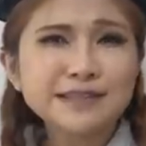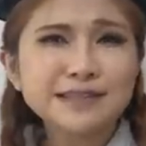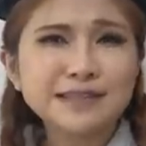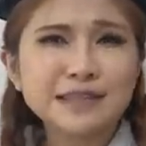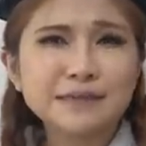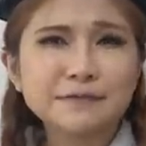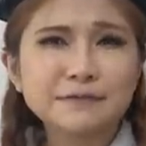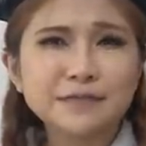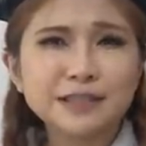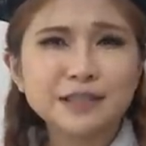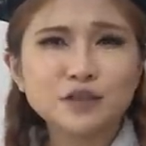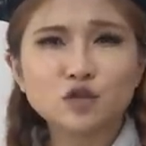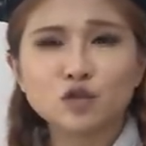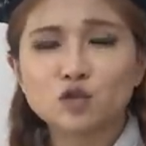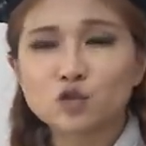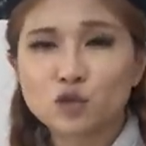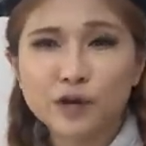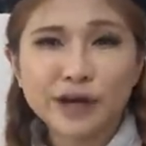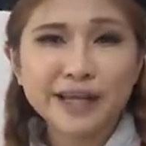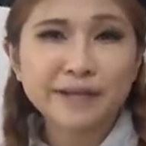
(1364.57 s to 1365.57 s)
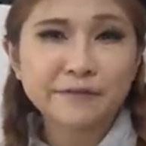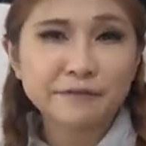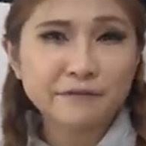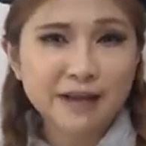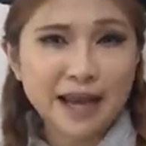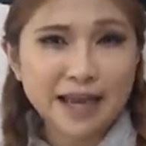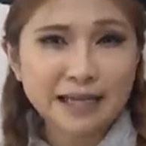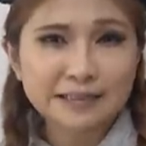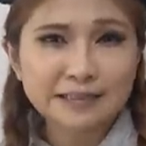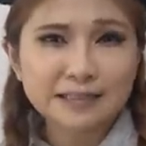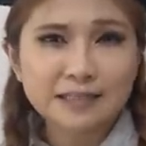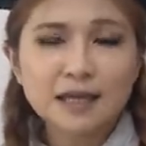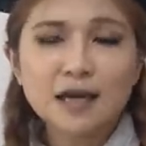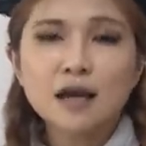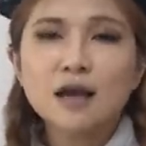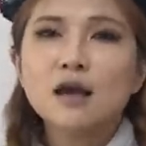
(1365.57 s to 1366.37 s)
safely to great effect.